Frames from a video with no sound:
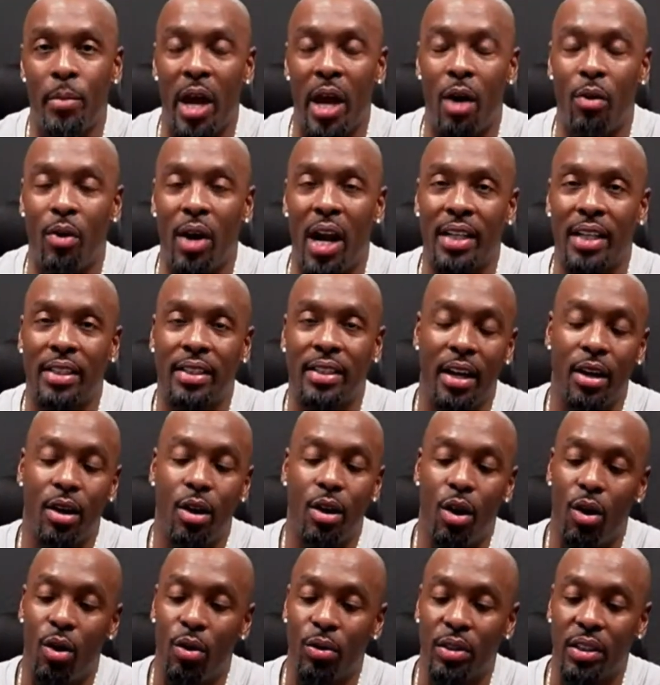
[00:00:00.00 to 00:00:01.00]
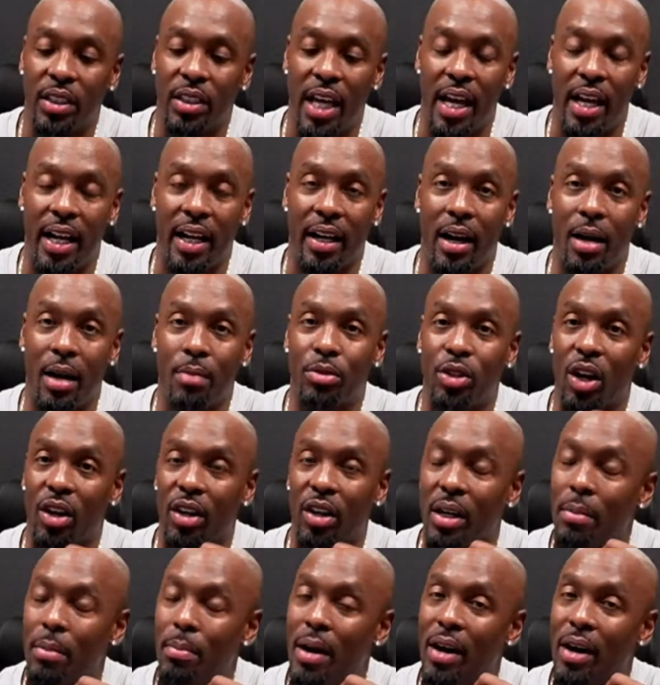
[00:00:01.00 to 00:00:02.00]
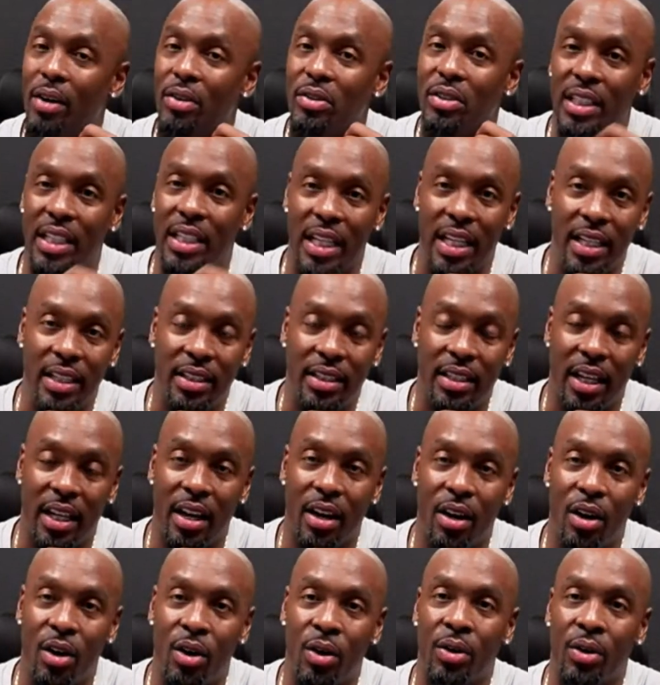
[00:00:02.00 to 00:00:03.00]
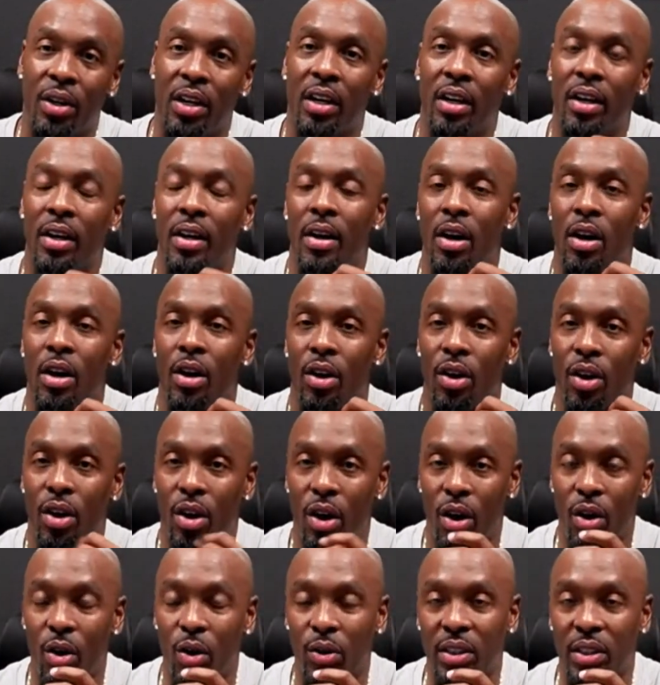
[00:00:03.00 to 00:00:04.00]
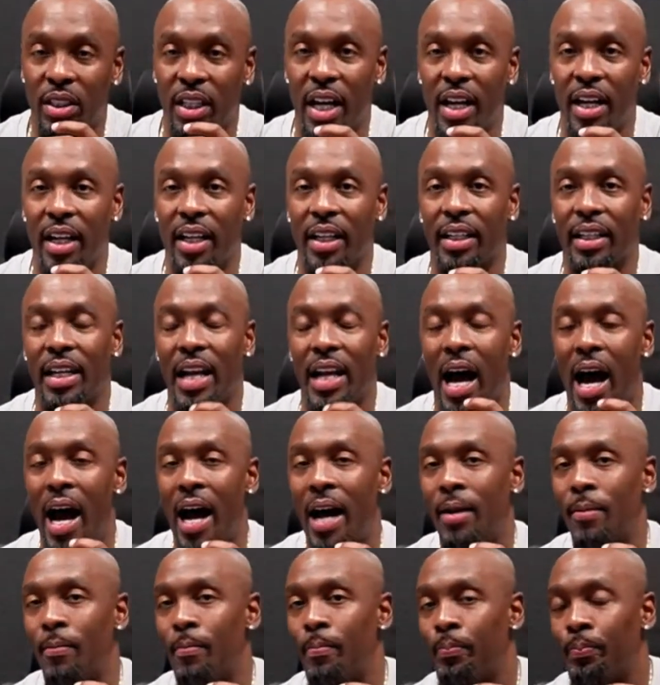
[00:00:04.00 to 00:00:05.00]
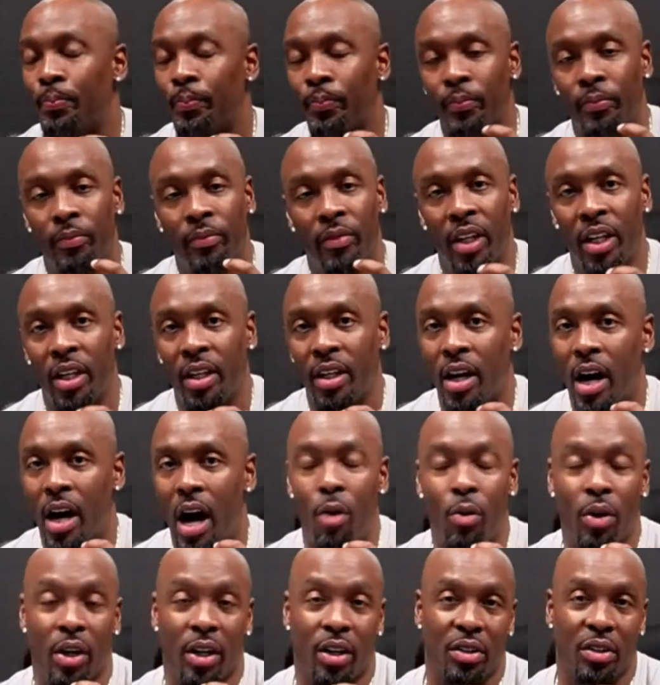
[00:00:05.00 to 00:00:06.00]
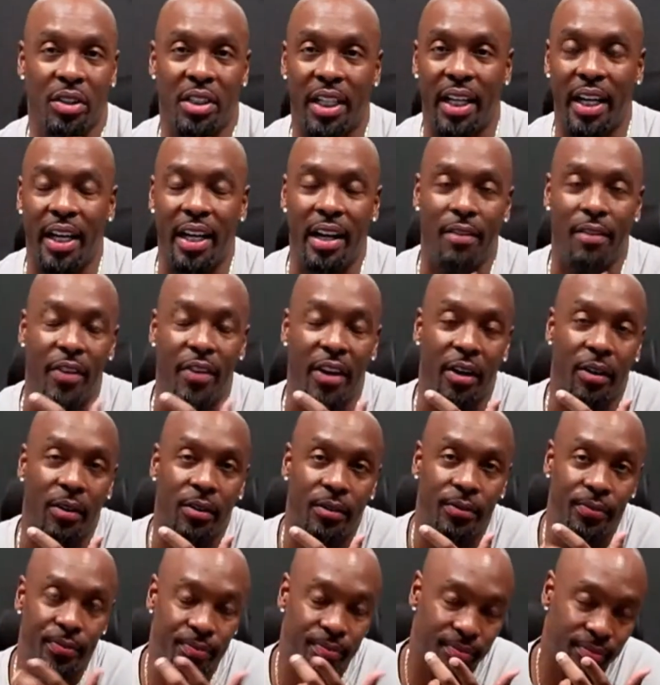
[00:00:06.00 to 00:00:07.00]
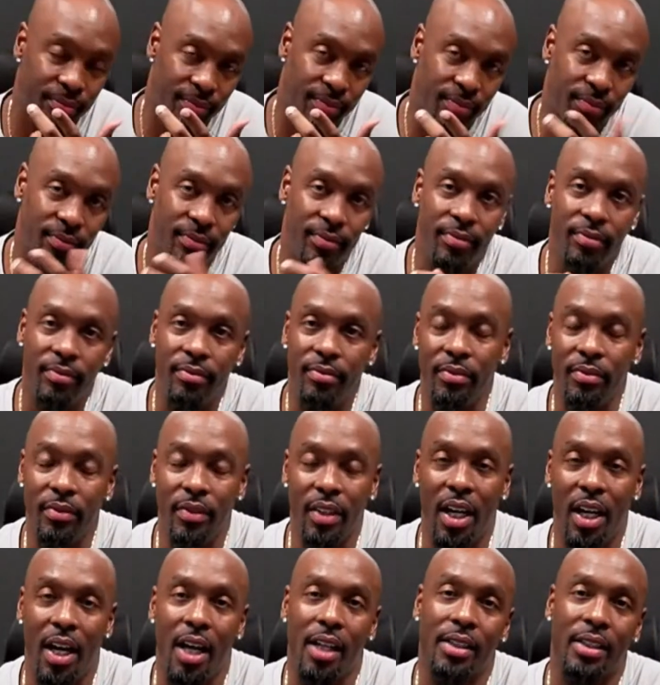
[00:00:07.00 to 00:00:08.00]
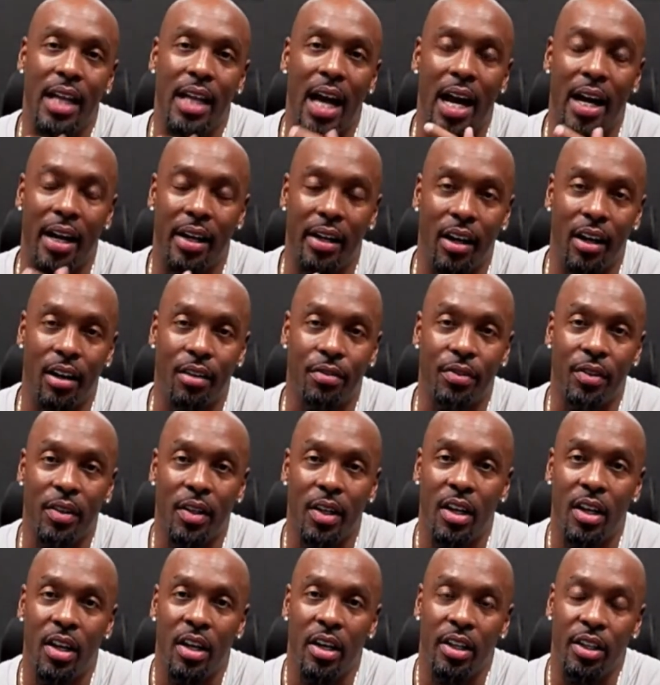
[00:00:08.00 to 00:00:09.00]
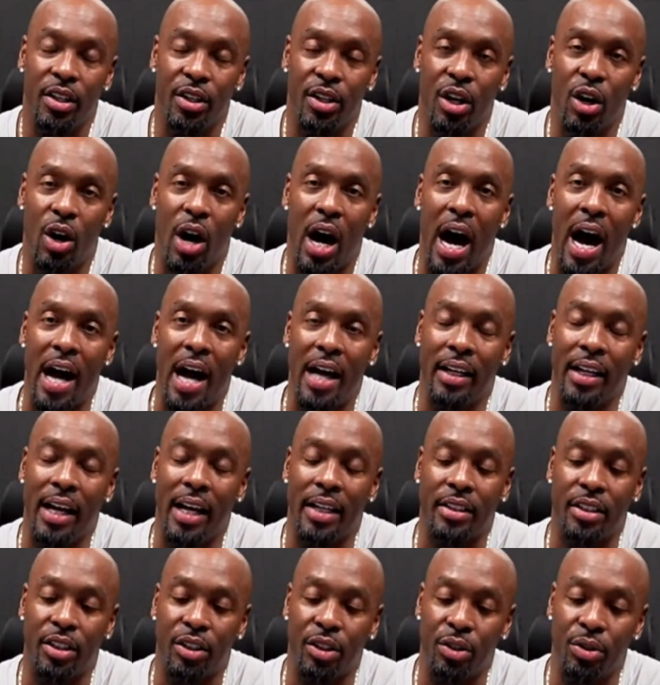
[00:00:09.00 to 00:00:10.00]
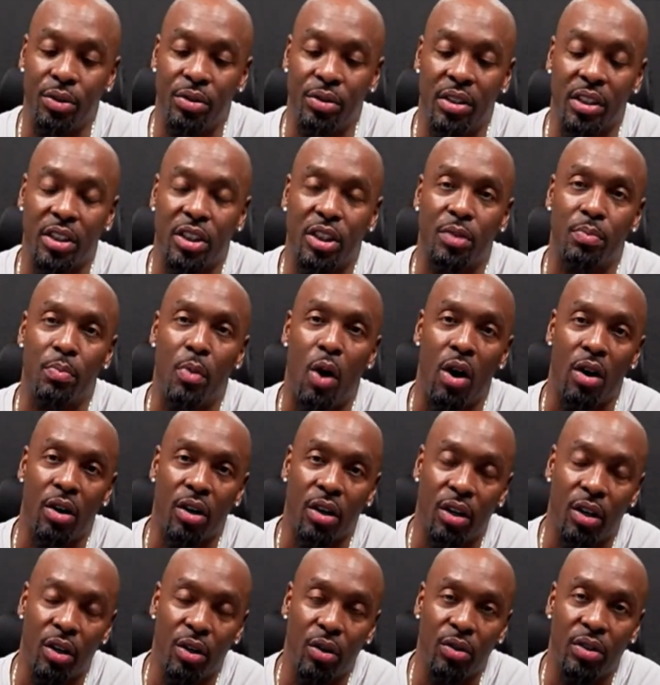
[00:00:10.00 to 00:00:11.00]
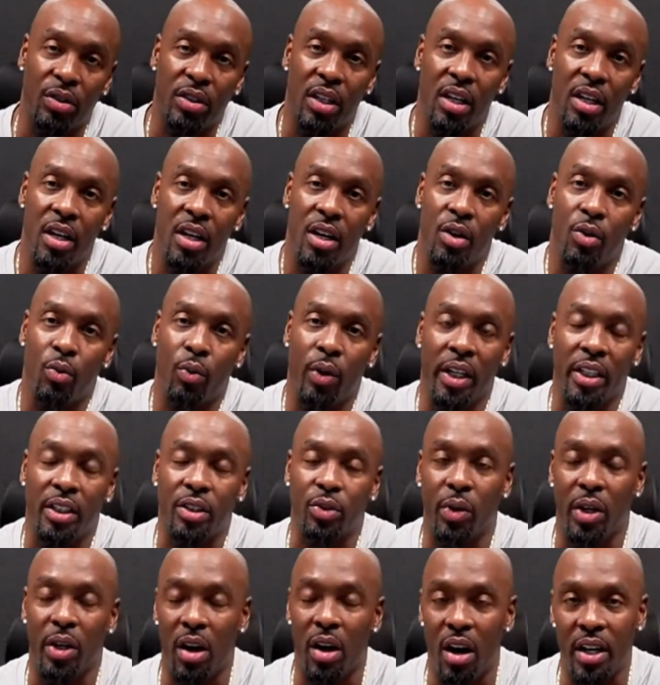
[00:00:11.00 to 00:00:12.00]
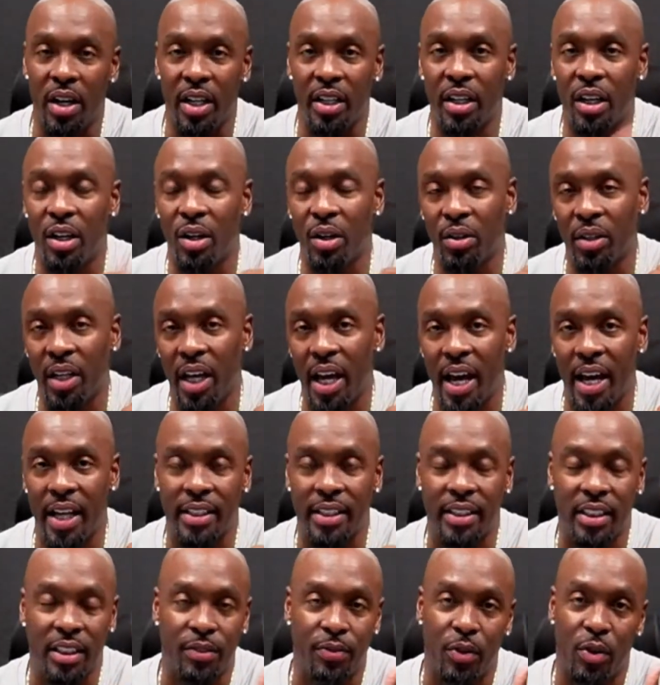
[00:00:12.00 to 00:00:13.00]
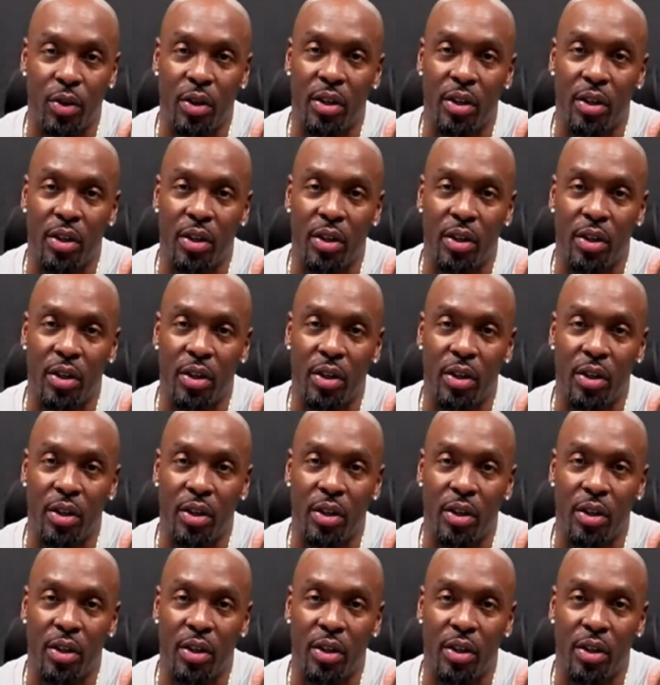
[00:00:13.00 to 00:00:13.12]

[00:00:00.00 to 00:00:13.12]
Now, when I say goal setting, I'm talking about detailed goal setting, not I want to go to the NFL. That's not enough. I like to use the SMART goals, which we already know the S is